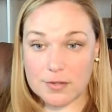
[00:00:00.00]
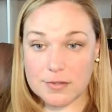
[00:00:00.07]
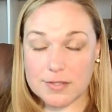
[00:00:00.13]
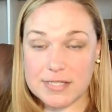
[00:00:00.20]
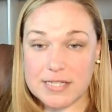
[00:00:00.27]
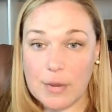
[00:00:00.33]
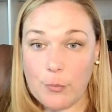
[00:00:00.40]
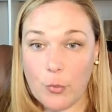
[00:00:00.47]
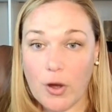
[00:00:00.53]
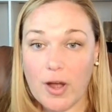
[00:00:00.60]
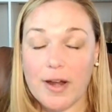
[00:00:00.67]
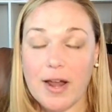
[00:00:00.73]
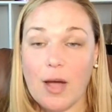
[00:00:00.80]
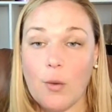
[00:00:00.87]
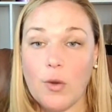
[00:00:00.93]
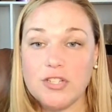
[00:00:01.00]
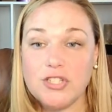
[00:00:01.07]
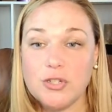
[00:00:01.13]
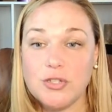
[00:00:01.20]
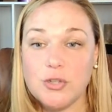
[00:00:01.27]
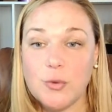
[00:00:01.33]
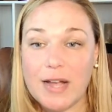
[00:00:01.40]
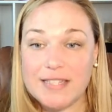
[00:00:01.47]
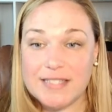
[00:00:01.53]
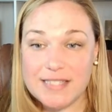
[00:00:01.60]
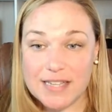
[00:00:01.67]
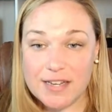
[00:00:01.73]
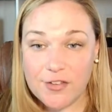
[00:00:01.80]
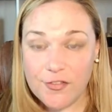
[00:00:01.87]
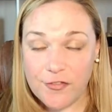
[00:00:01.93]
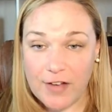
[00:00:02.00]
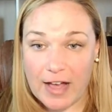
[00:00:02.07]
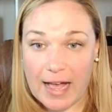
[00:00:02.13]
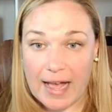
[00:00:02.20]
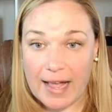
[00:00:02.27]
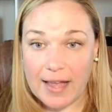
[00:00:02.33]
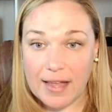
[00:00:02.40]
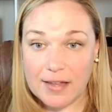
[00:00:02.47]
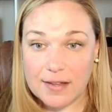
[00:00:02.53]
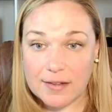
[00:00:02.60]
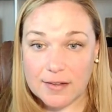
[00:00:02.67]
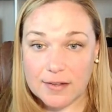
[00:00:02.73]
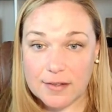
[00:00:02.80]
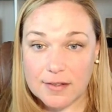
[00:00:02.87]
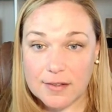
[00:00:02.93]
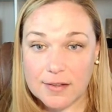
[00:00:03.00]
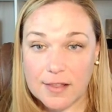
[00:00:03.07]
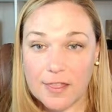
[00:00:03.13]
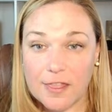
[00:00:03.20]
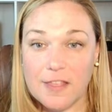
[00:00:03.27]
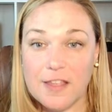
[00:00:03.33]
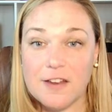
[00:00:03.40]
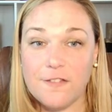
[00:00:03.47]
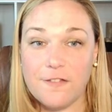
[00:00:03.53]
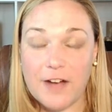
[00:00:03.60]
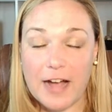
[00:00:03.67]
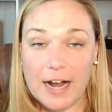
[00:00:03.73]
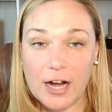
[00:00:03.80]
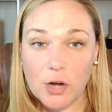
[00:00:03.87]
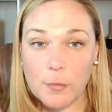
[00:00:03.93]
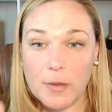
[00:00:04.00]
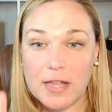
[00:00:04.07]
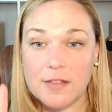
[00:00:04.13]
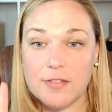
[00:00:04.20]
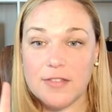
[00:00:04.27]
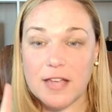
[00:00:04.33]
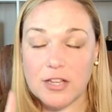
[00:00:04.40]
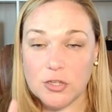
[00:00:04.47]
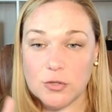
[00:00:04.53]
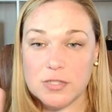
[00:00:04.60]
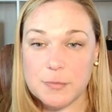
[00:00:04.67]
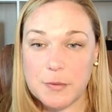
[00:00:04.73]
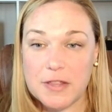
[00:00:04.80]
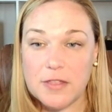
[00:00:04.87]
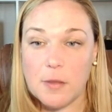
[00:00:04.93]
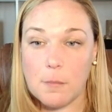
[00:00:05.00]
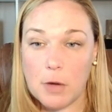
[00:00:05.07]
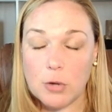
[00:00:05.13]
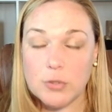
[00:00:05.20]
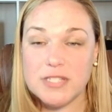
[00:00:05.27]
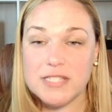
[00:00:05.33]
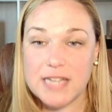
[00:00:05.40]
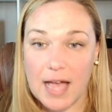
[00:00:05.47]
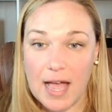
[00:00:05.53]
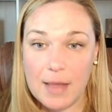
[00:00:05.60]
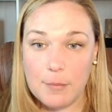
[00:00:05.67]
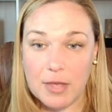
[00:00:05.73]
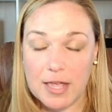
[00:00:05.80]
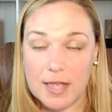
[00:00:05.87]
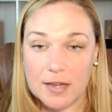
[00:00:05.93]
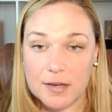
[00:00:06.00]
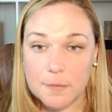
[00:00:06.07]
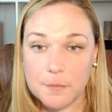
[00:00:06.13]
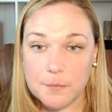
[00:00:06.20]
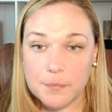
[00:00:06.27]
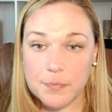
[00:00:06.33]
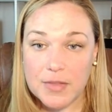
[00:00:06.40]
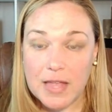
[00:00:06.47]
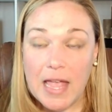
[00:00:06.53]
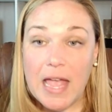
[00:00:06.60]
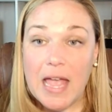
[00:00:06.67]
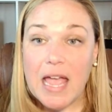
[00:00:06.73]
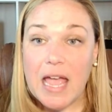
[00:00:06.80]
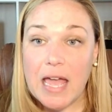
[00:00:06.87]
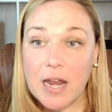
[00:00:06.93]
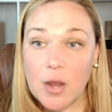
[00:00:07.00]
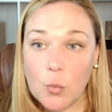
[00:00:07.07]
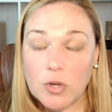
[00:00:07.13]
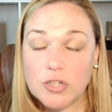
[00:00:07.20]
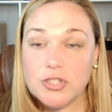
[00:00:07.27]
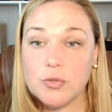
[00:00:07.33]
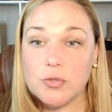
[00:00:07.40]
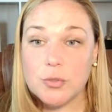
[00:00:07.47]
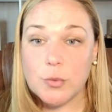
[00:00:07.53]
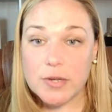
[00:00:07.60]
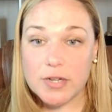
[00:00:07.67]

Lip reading: step 1, I want you to identify the environment that you spend the most time in. And I want you to